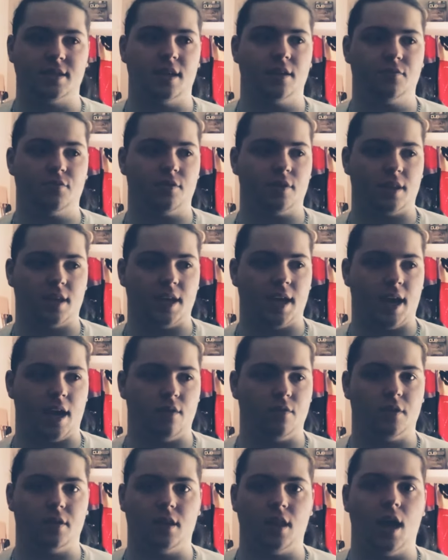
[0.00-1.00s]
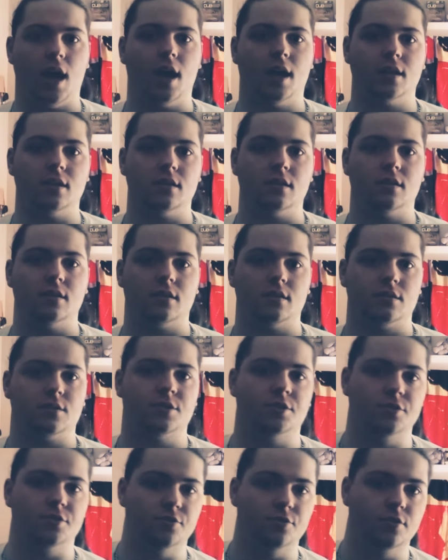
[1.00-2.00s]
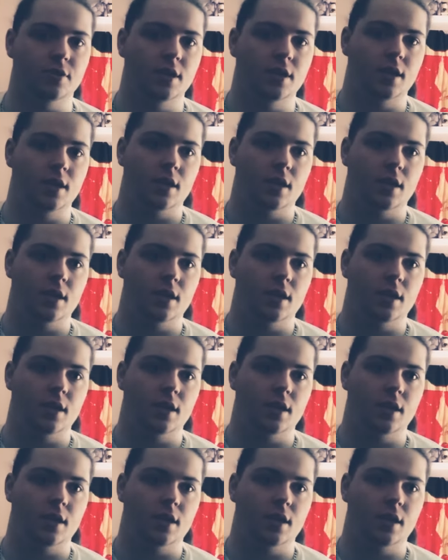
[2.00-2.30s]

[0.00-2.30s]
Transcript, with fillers: definitely have a lot to,